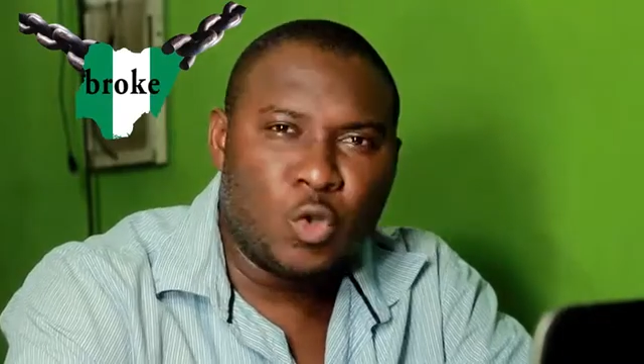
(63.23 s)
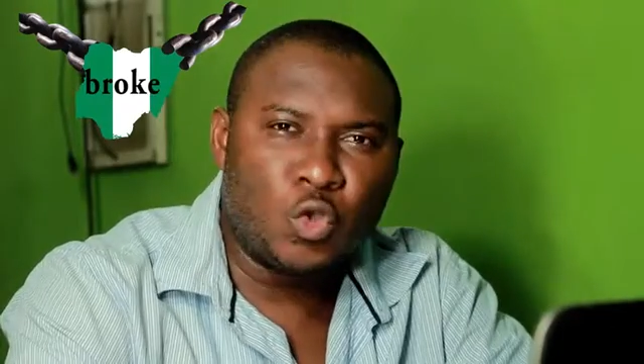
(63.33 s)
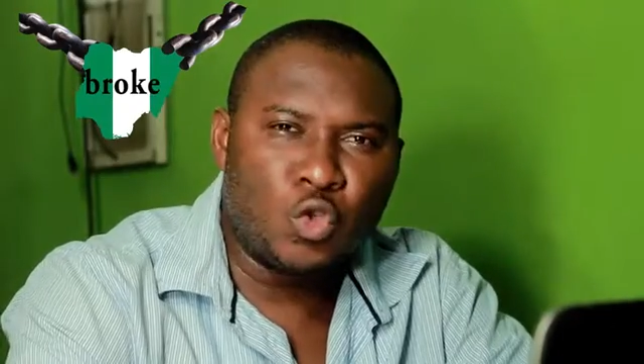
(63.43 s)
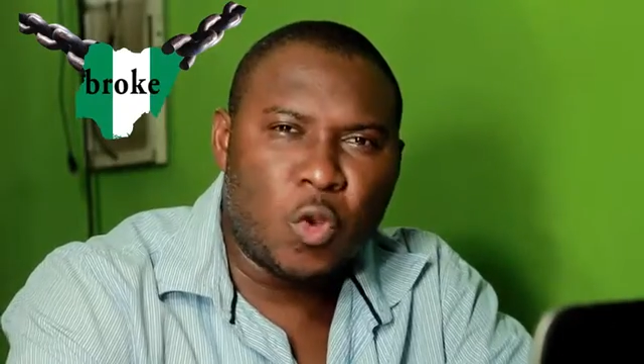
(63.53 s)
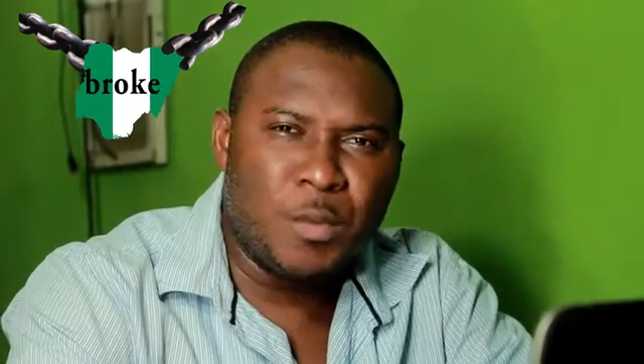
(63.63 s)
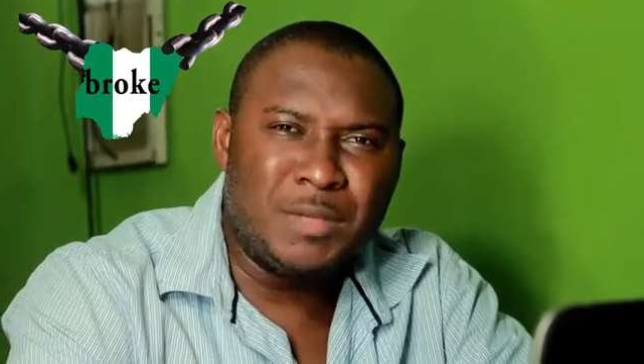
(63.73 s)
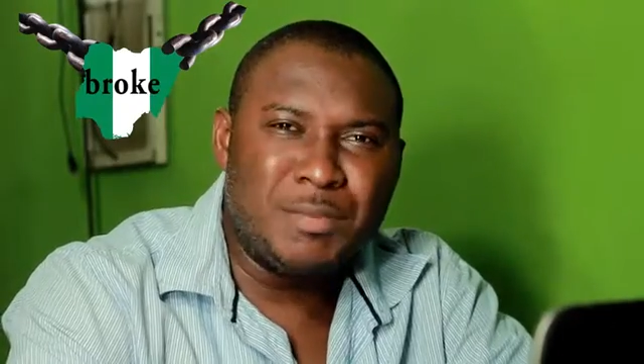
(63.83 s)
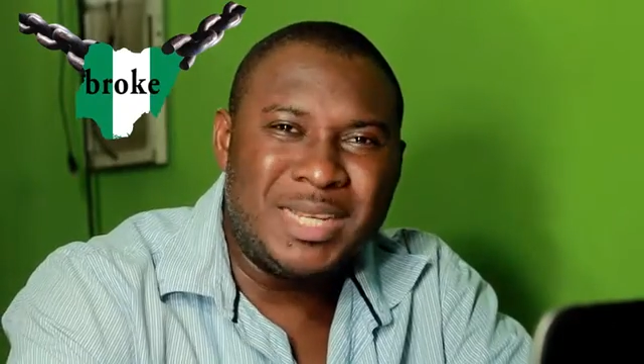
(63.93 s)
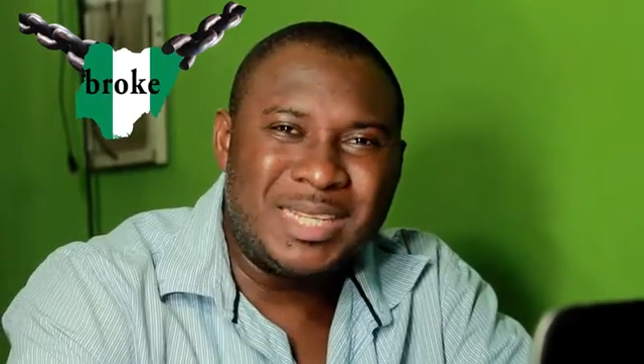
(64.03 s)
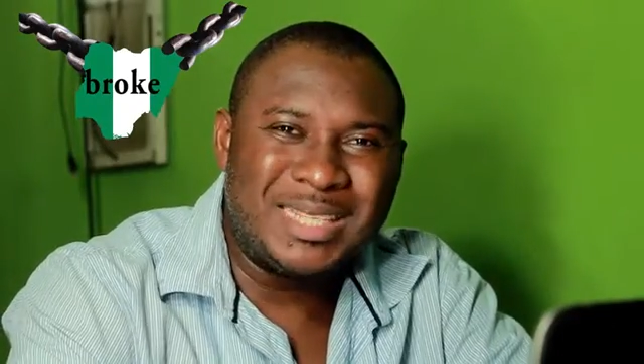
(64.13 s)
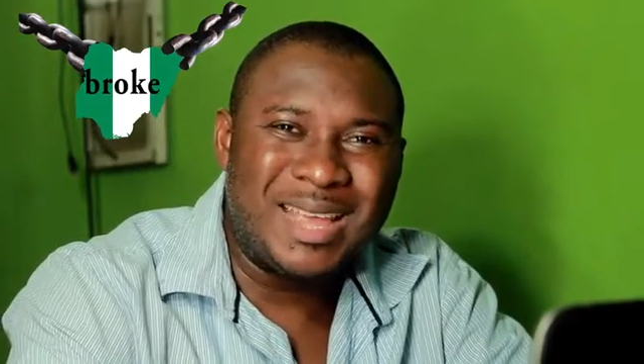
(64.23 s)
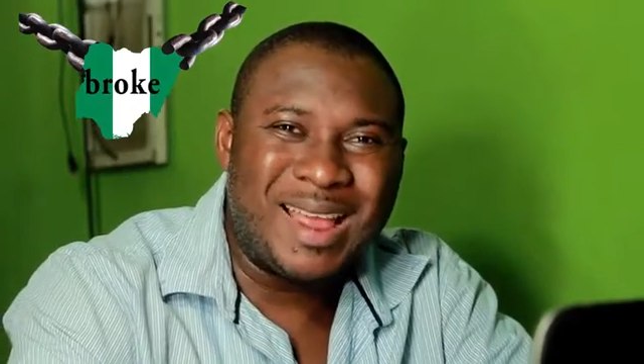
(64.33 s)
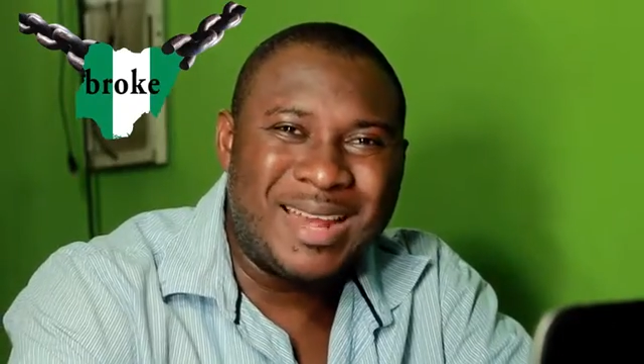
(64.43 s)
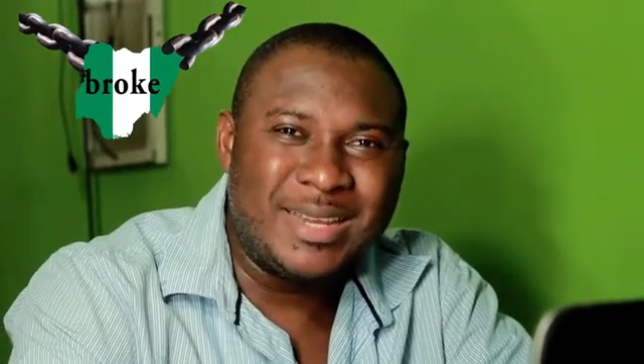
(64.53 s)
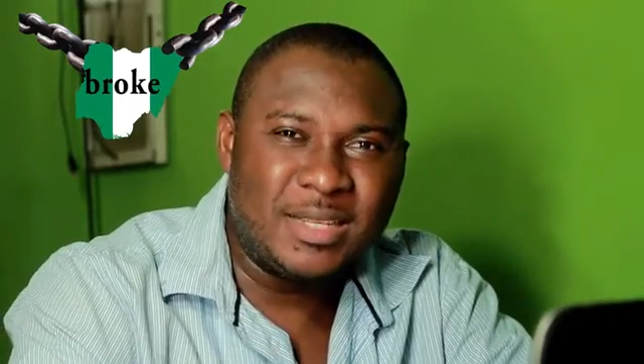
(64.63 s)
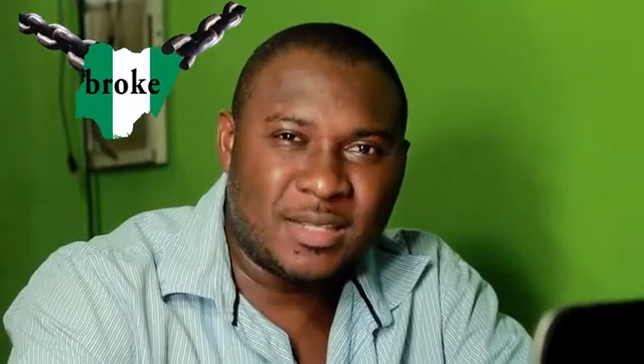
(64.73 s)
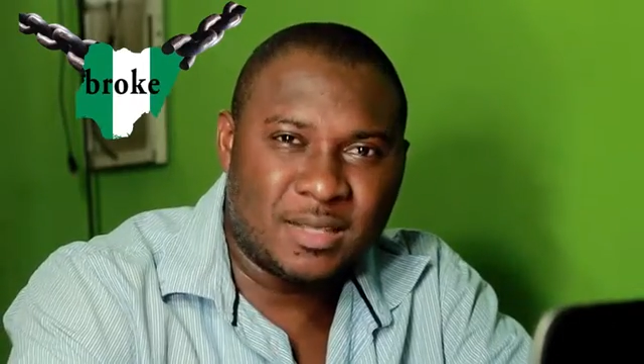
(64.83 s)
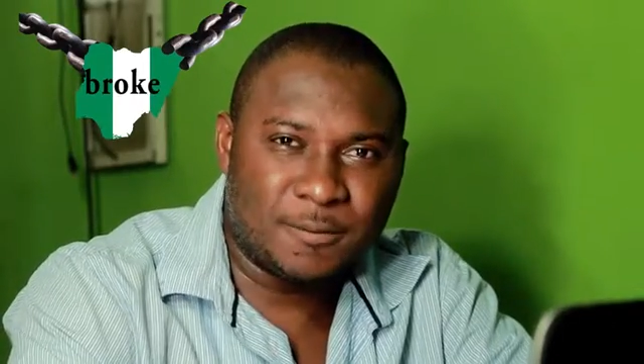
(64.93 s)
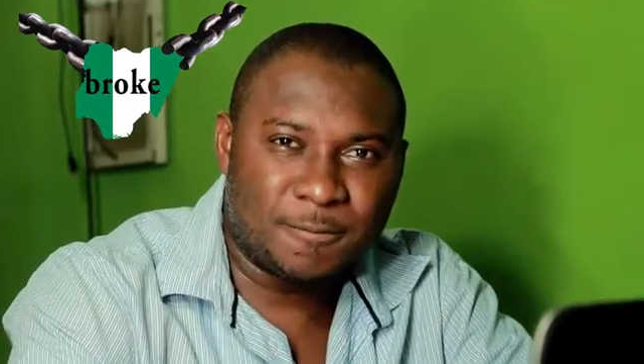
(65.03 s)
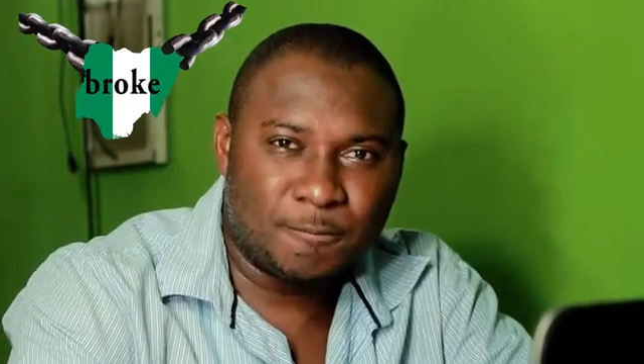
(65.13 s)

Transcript: Those who submit ministerial lists,